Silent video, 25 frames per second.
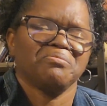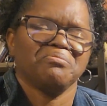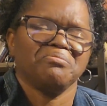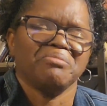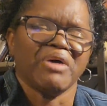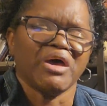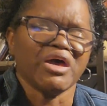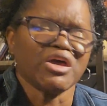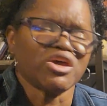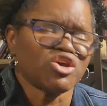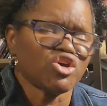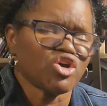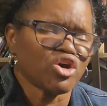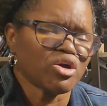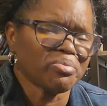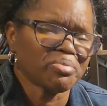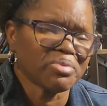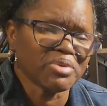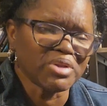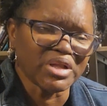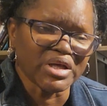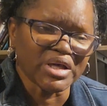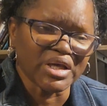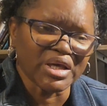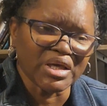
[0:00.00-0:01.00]
Make your
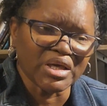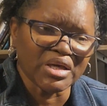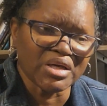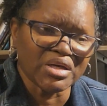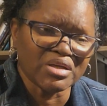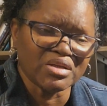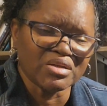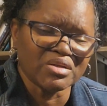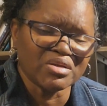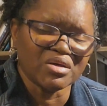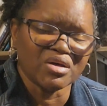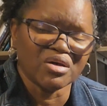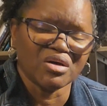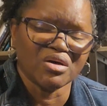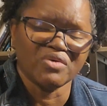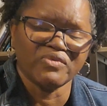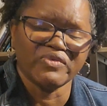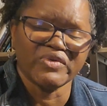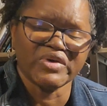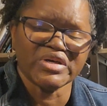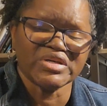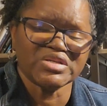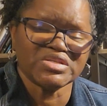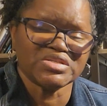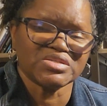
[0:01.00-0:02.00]
plan
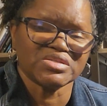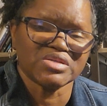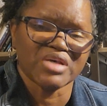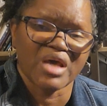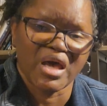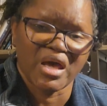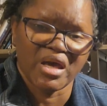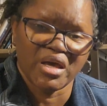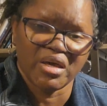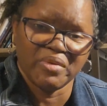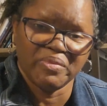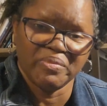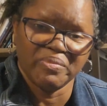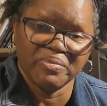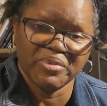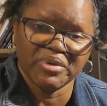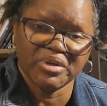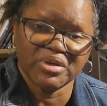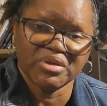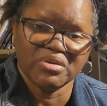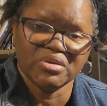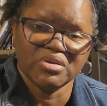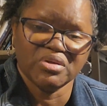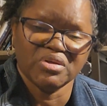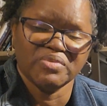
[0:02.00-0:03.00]
of escape.